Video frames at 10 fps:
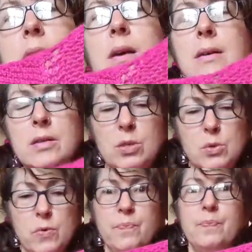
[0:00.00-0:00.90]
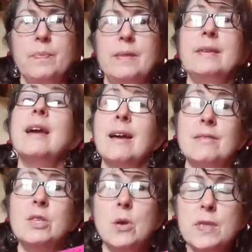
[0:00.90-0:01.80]
So, yeah.
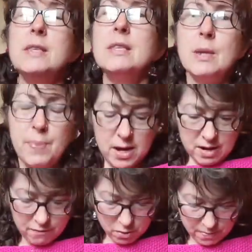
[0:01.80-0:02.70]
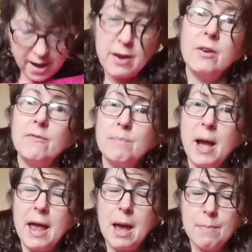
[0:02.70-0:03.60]
So this is a paid for pattern by
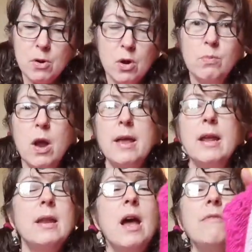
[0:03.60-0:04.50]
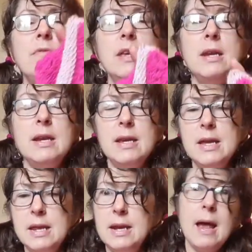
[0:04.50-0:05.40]
Amber O'Brien. And I've knit it
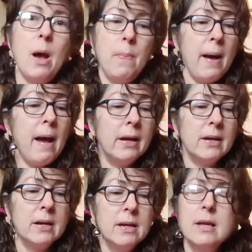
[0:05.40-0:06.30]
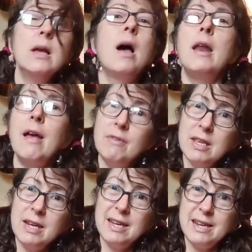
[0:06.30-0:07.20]
in alpaca. And I've
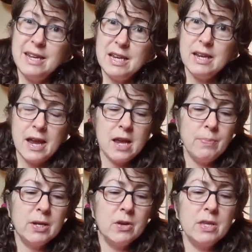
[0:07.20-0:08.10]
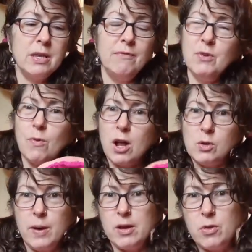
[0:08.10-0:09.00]
knitted in DK because if you watch
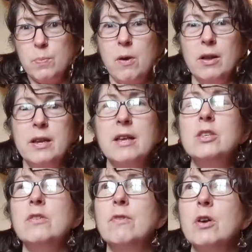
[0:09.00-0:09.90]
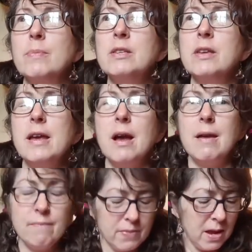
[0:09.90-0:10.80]
my other podcasts, you've heard me say I'm